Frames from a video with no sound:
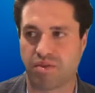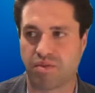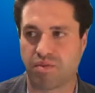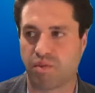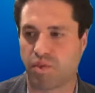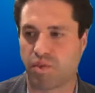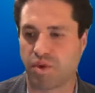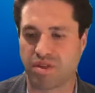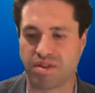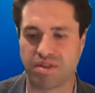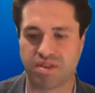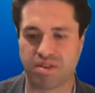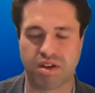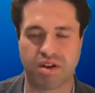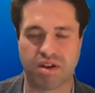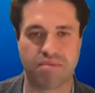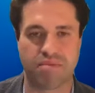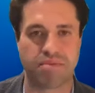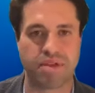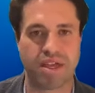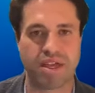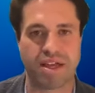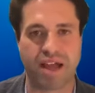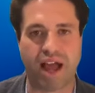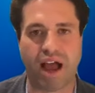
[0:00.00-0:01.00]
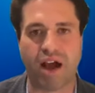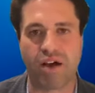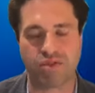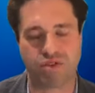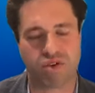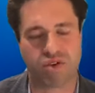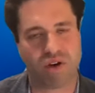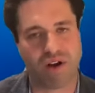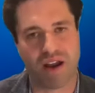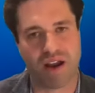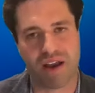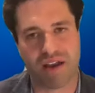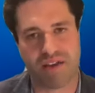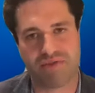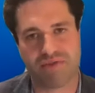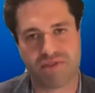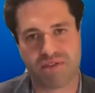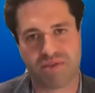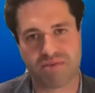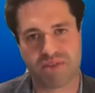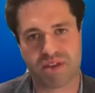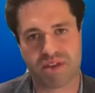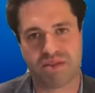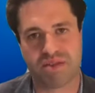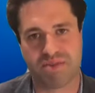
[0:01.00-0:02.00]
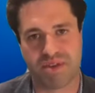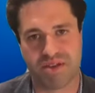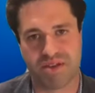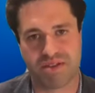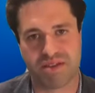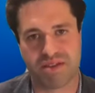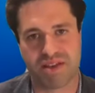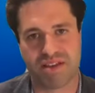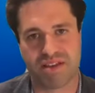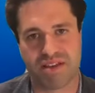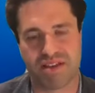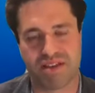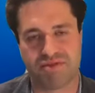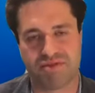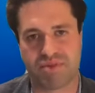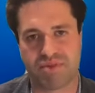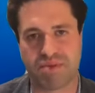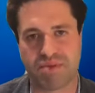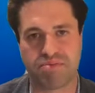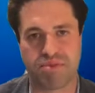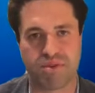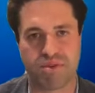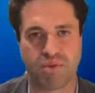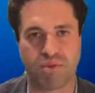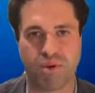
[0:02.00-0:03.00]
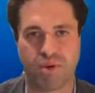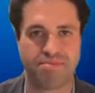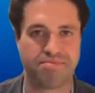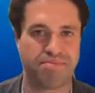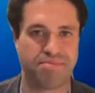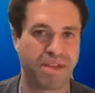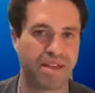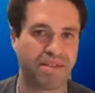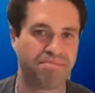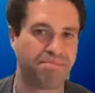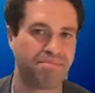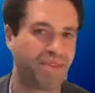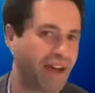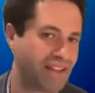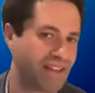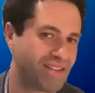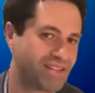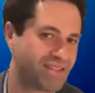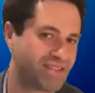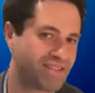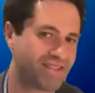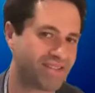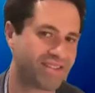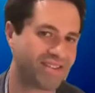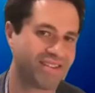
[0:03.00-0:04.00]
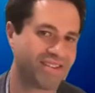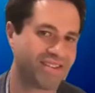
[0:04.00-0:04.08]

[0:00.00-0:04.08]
wouldn't there be an outcry from the community if people weren't being modest?